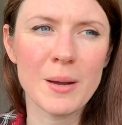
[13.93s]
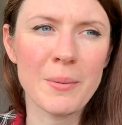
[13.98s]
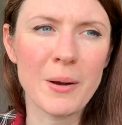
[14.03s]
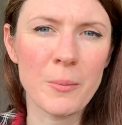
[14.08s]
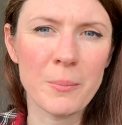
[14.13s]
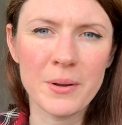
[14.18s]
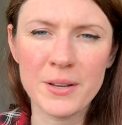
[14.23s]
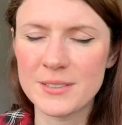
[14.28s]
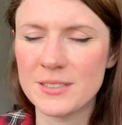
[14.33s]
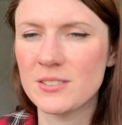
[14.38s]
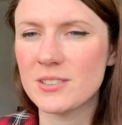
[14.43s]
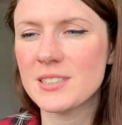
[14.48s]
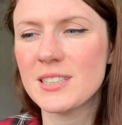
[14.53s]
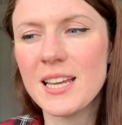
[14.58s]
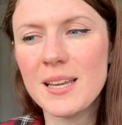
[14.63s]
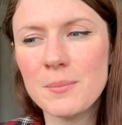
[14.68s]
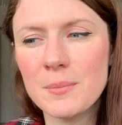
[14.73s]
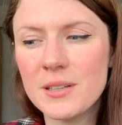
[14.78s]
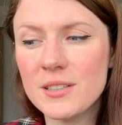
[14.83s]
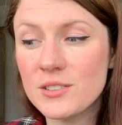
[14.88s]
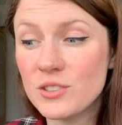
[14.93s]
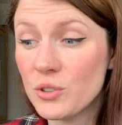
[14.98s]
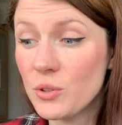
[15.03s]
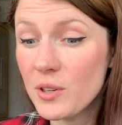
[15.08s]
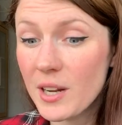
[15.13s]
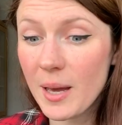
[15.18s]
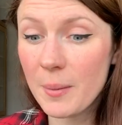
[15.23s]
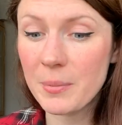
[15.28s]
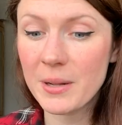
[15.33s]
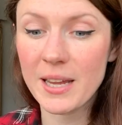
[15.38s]
about personal statements,
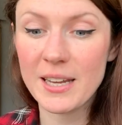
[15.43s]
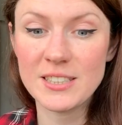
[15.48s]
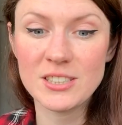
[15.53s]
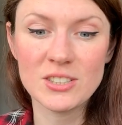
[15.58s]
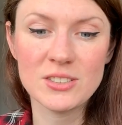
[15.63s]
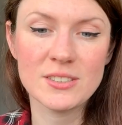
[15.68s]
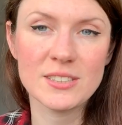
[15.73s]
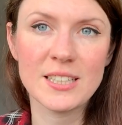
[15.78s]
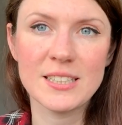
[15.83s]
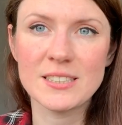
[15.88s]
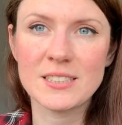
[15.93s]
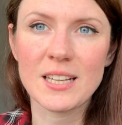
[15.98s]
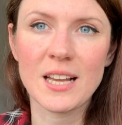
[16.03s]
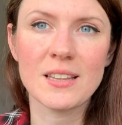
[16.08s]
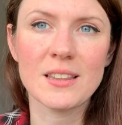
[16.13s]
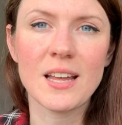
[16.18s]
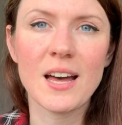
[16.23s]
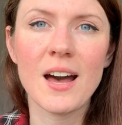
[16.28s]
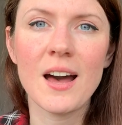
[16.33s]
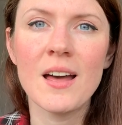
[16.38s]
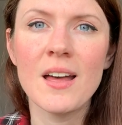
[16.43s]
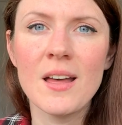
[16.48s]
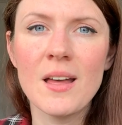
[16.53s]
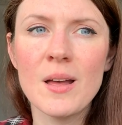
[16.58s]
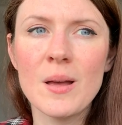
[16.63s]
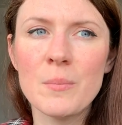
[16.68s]
uni applications, things like that,